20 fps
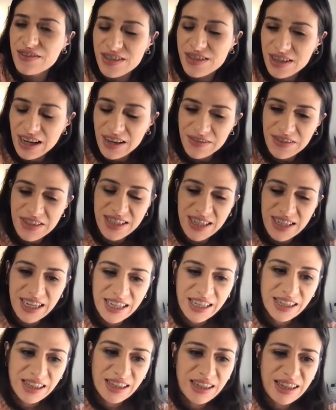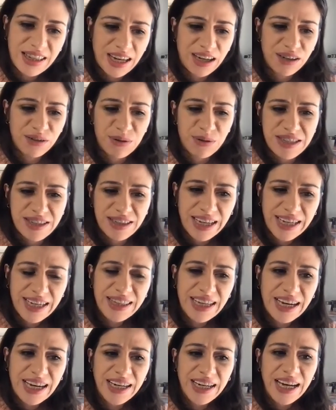have seen that was like
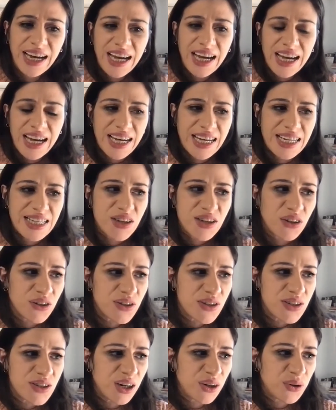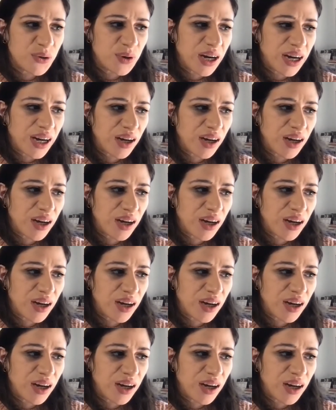that. It's also,